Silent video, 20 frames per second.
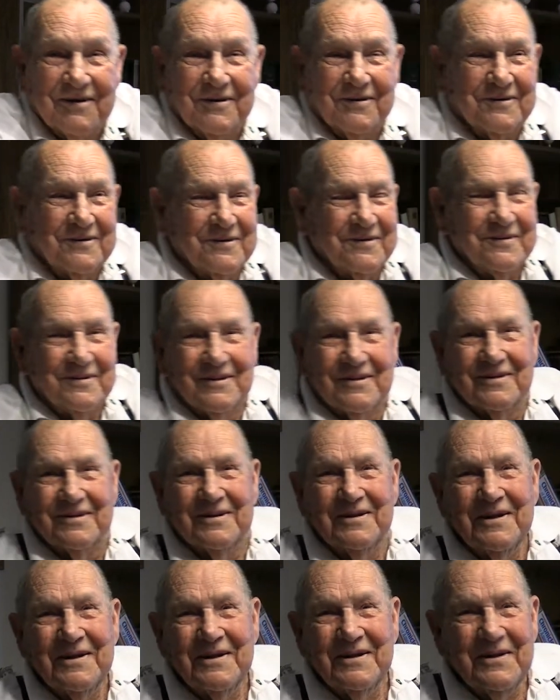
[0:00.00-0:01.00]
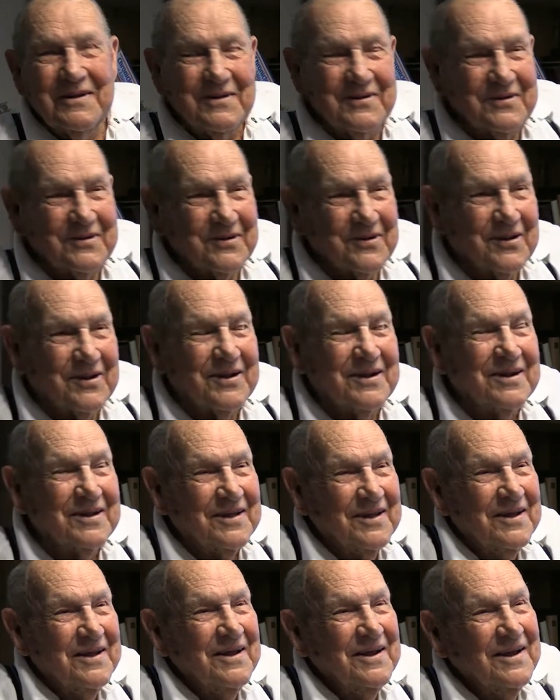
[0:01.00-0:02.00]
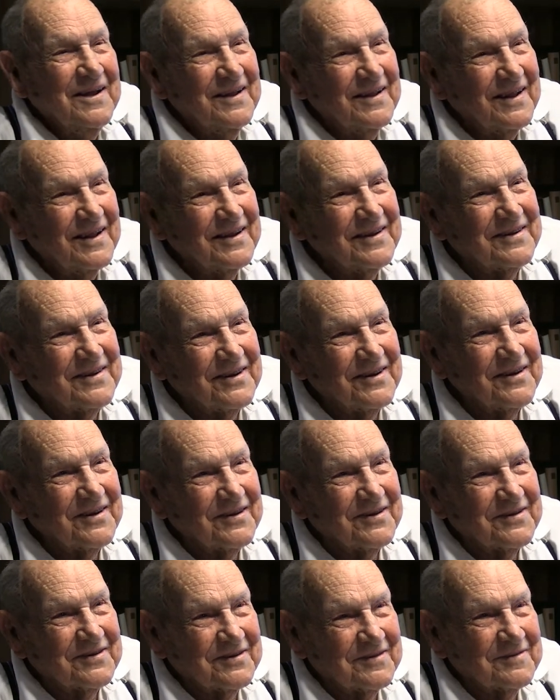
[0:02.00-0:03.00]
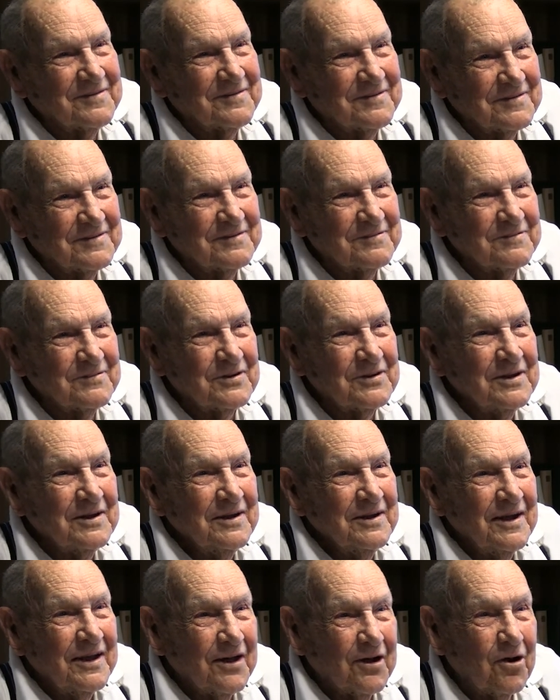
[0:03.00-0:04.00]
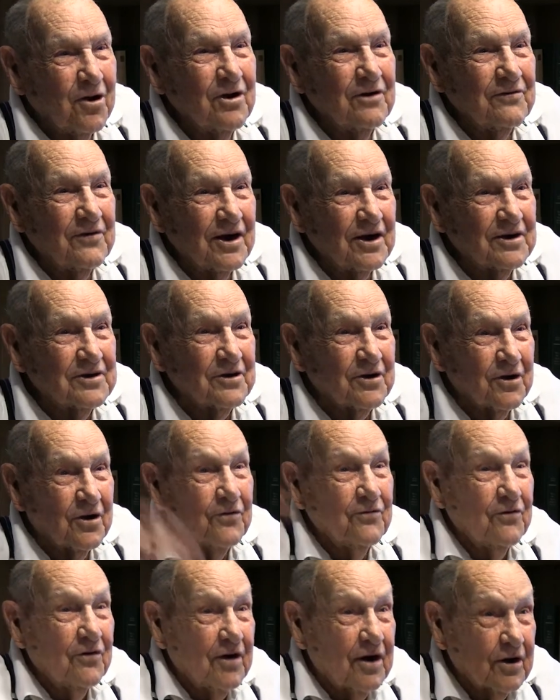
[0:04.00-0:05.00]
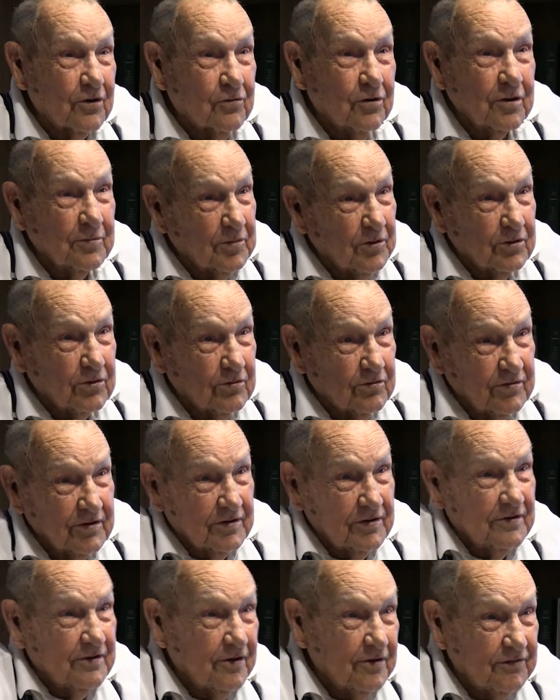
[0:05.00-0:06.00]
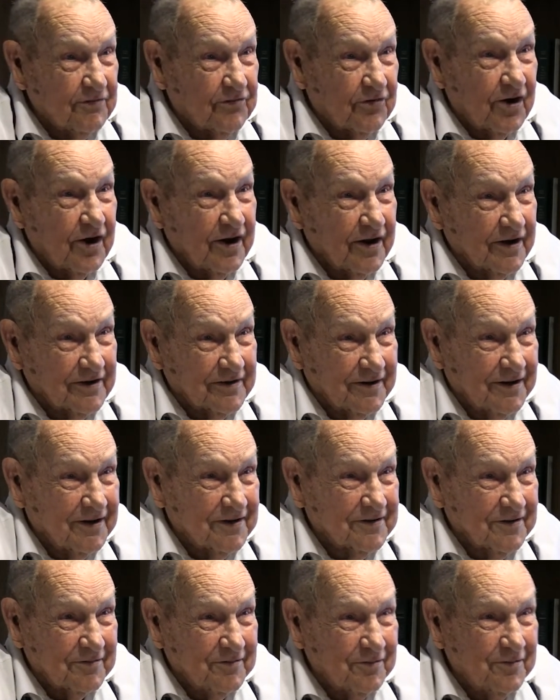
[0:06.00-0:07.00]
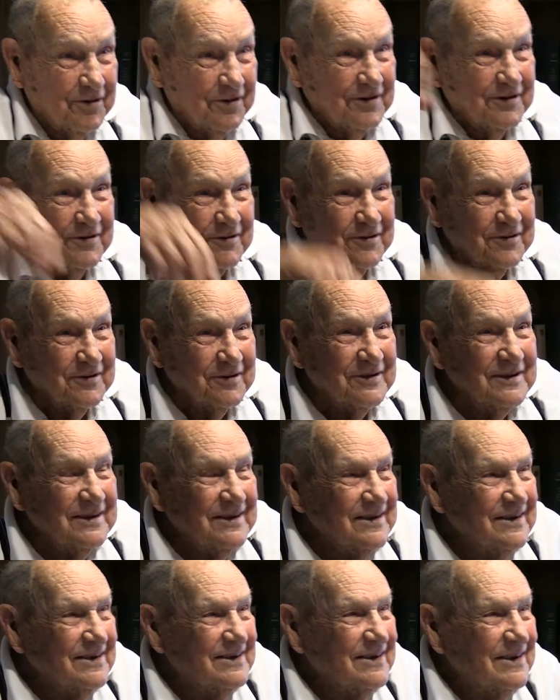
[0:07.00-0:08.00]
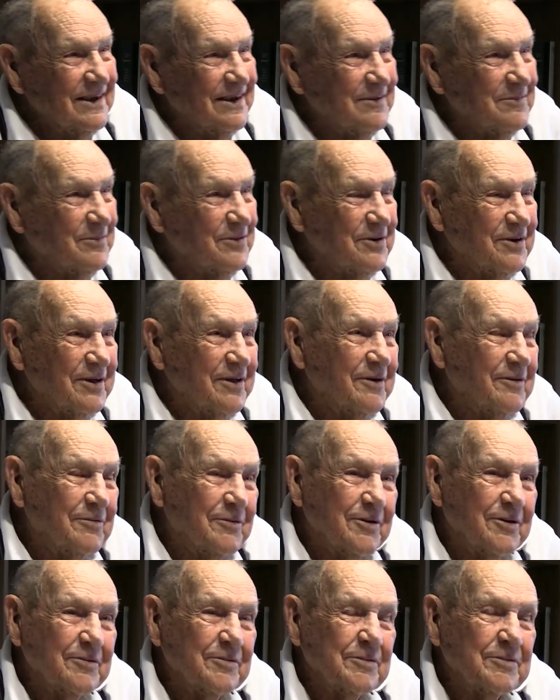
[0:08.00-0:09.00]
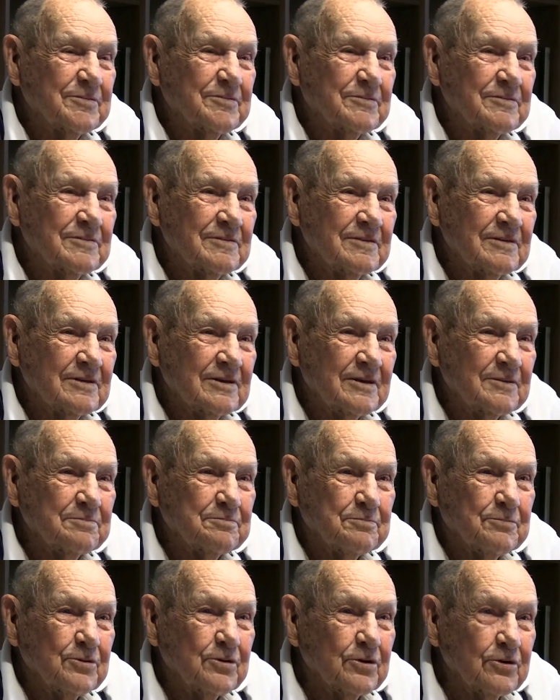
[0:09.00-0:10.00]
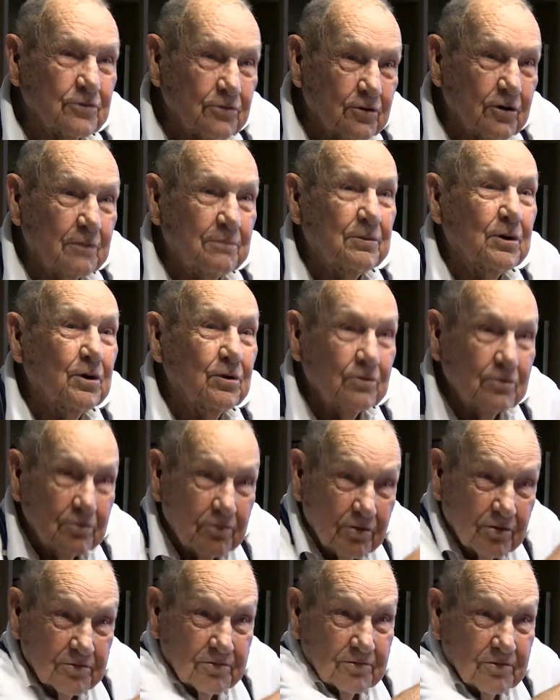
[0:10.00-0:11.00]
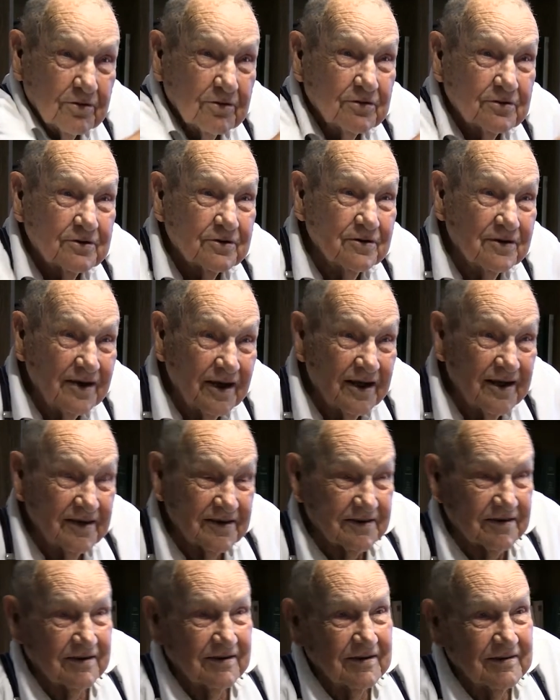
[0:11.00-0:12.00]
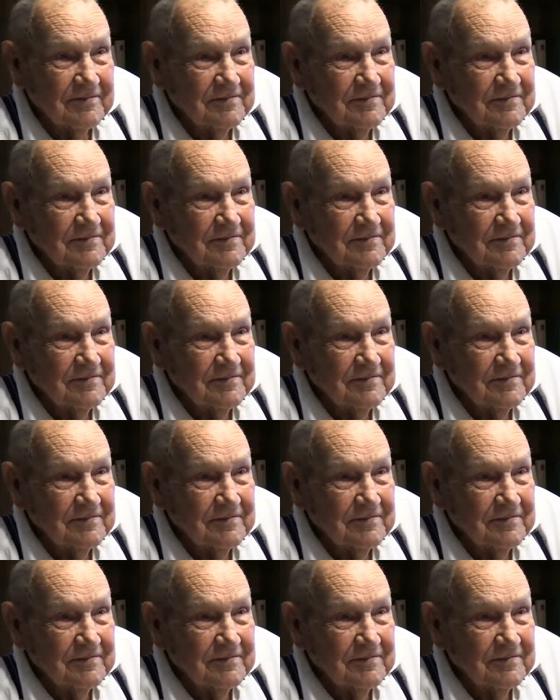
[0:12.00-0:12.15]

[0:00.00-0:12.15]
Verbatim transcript: so, so they, they sent us all of our all of our equipment over in, in France. That's the way. But anyway, they put us on a boat, go, go to Alaska.